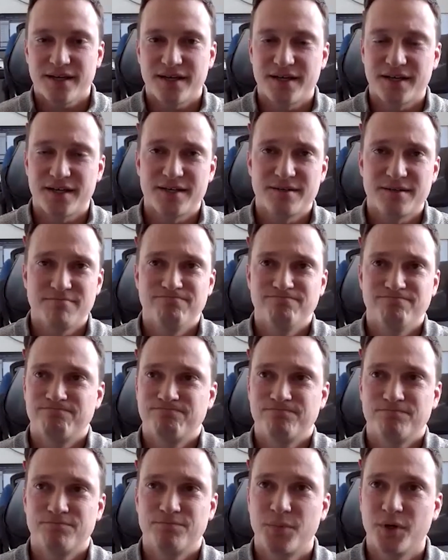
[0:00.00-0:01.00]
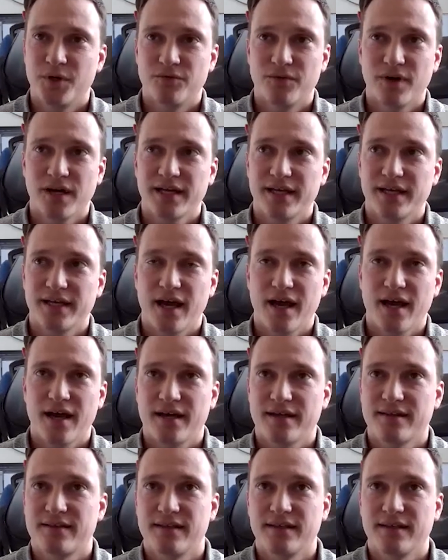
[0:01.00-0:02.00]
Um, but right,
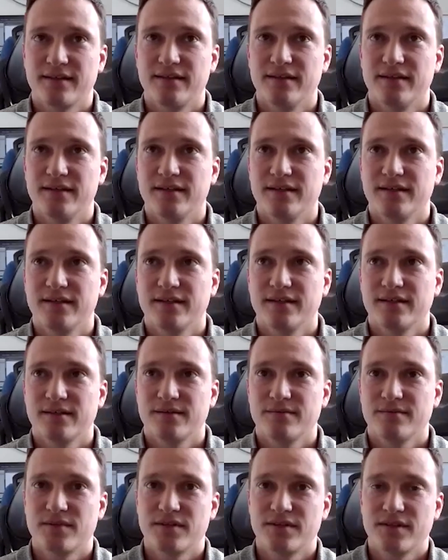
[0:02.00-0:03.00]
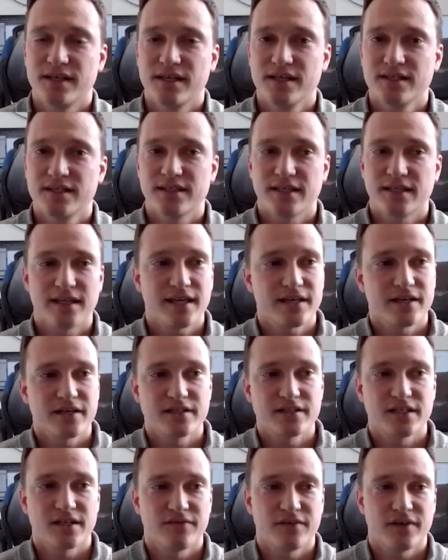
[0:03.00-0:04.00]
I think the the thing is like getting
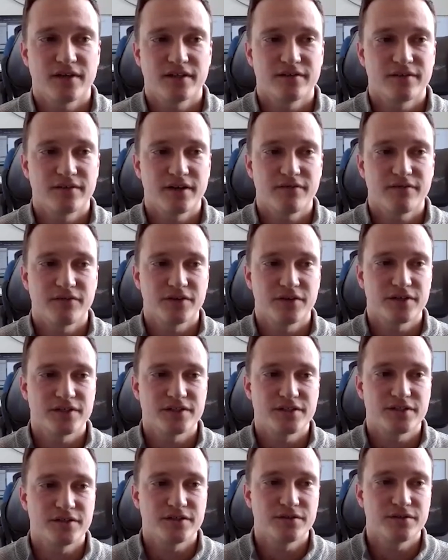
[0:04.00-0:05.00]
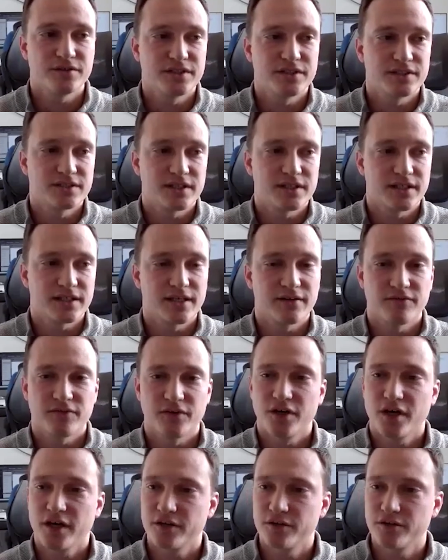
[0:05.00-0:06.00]
yourself on the right foot is huge. It's like if
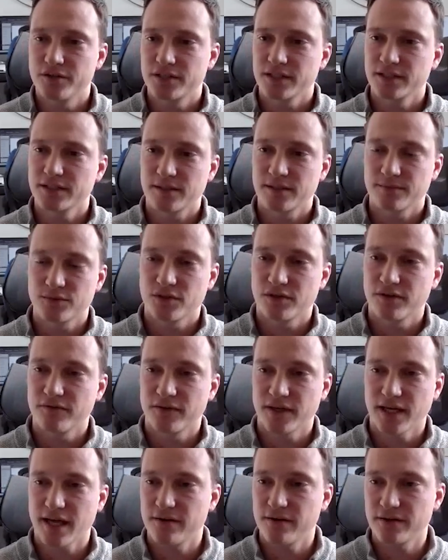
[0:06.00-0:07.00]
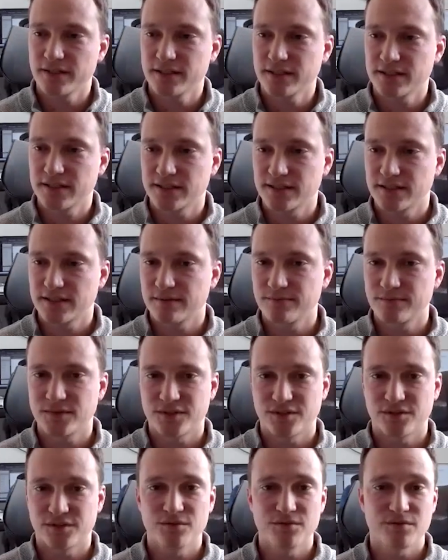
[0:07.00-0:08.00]
you're not using some sort of accounting system
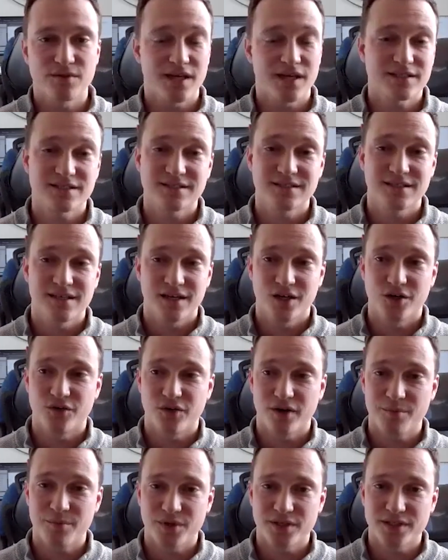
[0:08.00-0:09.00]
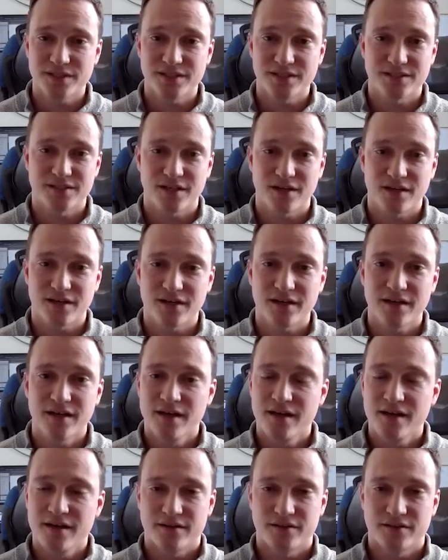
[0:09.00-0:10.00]
too, that's a great place to start.
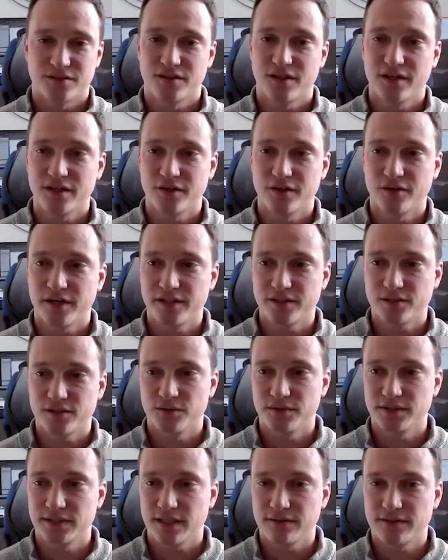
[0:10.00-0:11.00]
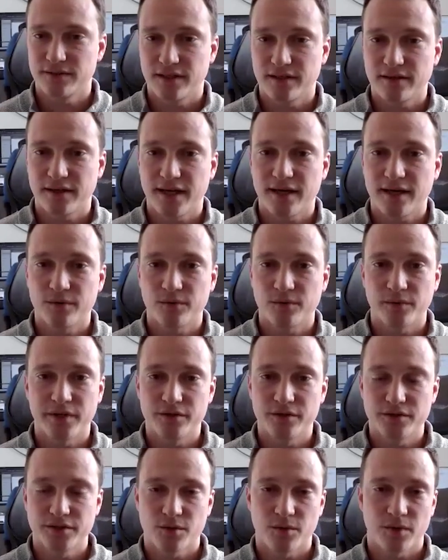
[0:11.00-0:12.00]
There's a lot of great tools out there now. We
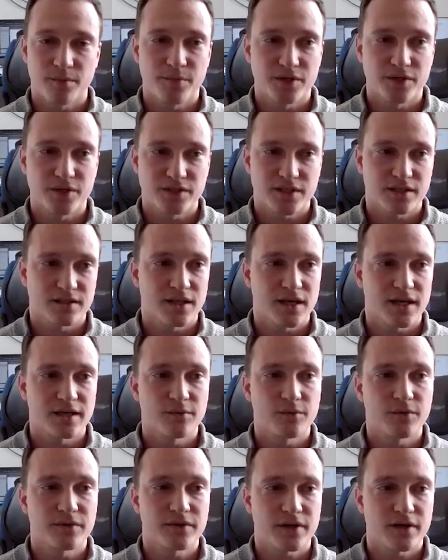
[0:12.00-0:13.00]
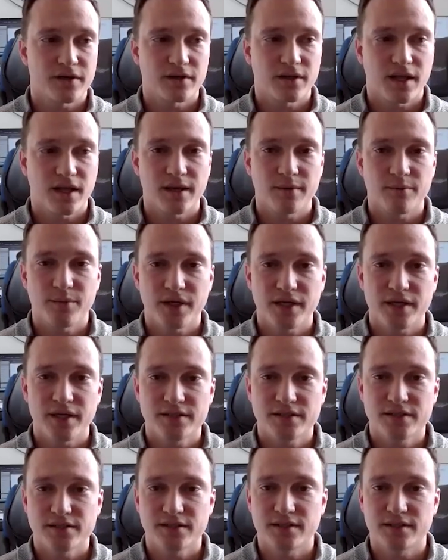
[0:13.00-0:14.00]
use QuickBooks Online with our client
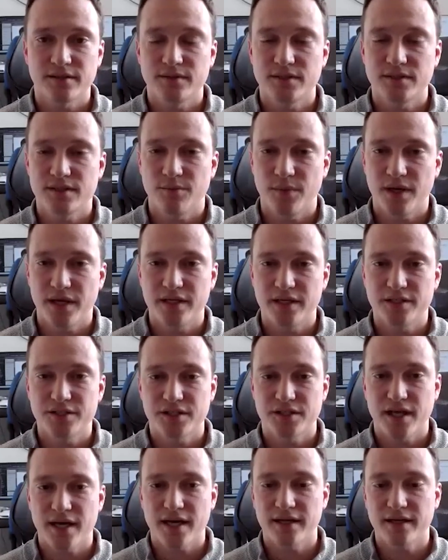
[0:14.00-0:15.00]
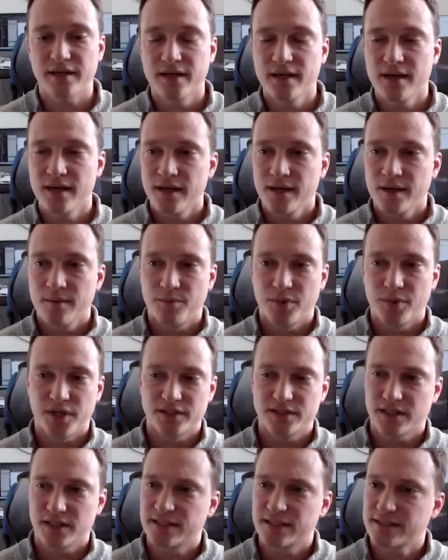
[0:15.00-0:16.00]
base to to manage that. But
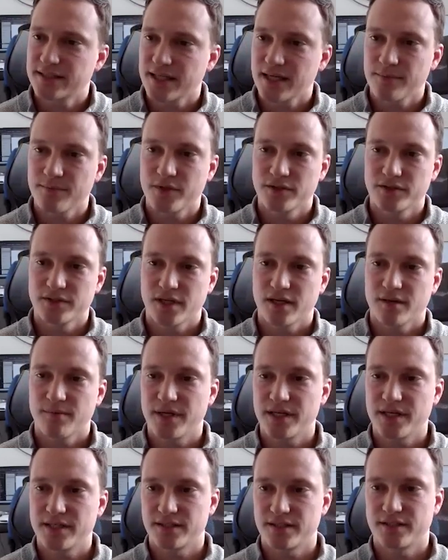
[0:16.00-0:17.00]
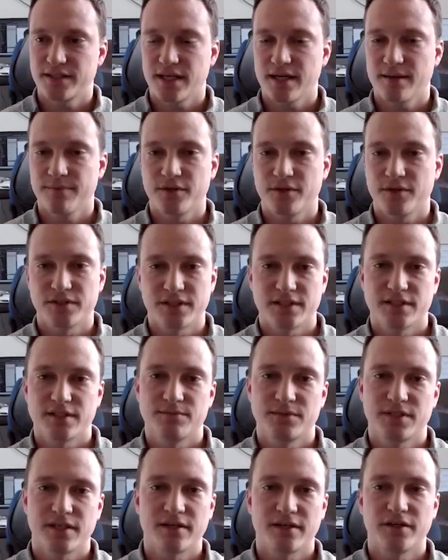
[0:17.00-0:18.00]
it's like set up those automations, set up those
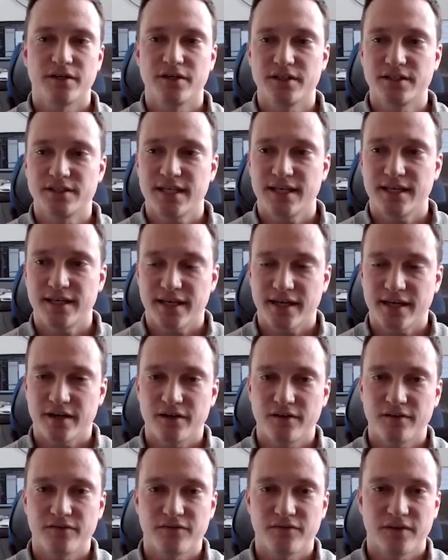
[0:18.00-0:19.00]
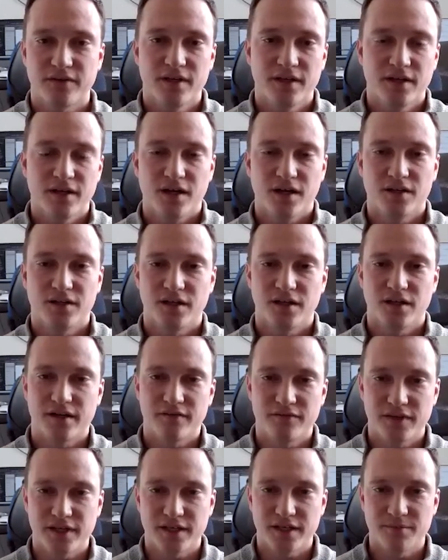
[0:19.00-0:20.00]
systems that are going to take care of a lot
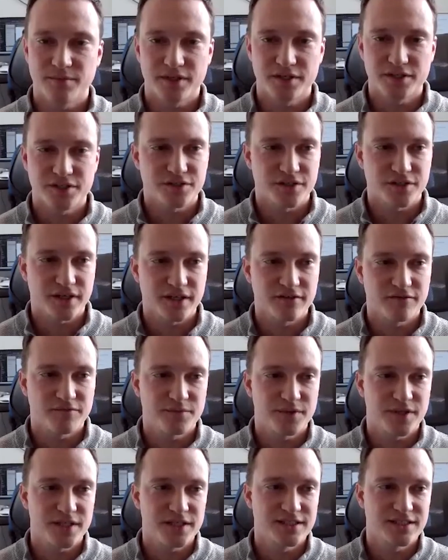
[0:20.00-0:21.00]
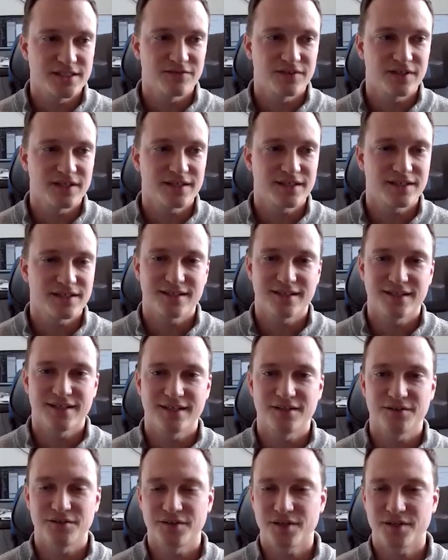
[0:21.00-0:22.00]
of the administrative piece of it
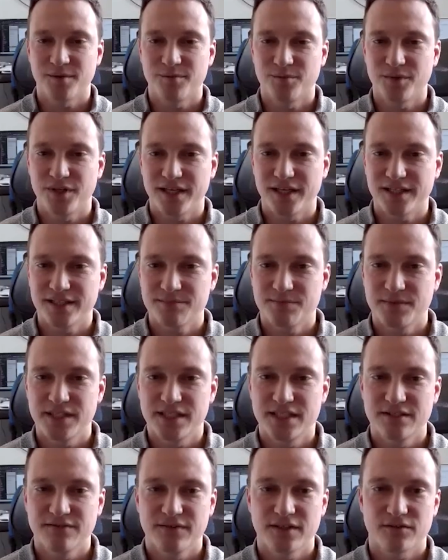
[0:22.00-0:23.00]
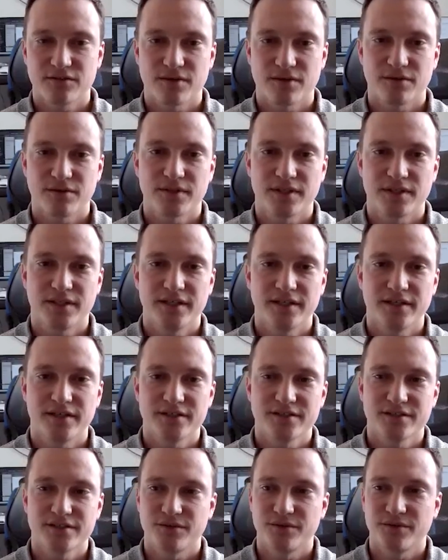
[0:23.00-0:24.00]
uh, or the compliance piece of it throughout the year
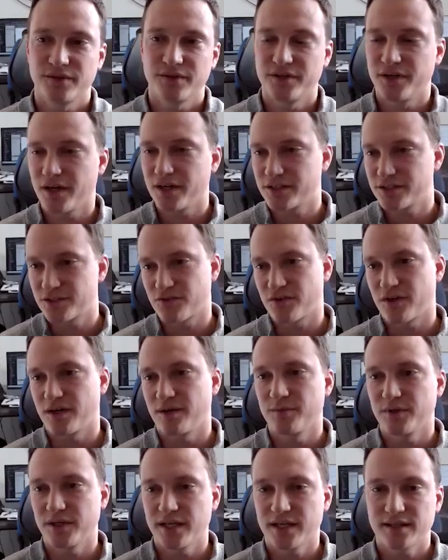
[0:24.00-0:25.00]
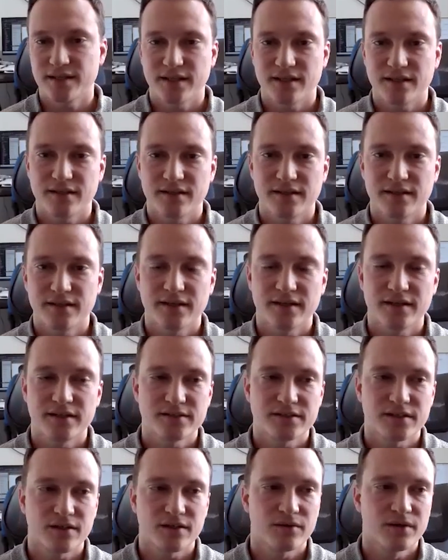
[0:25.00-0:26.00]
so you're not scrambling at the end of the year
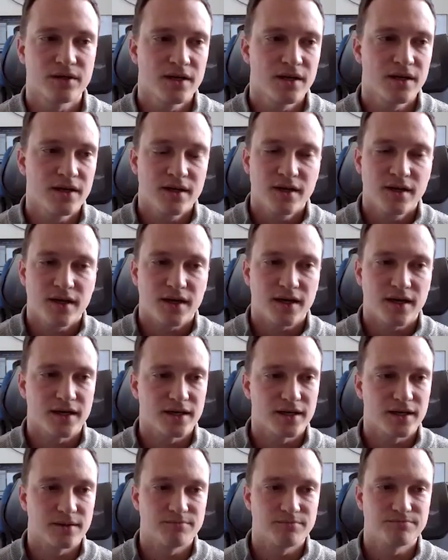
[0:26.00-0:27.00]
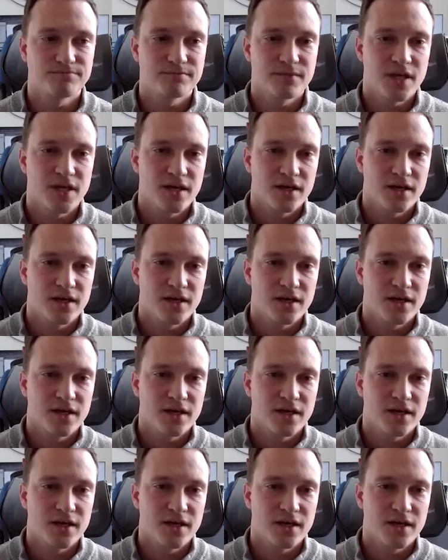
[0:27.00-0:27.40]
so um,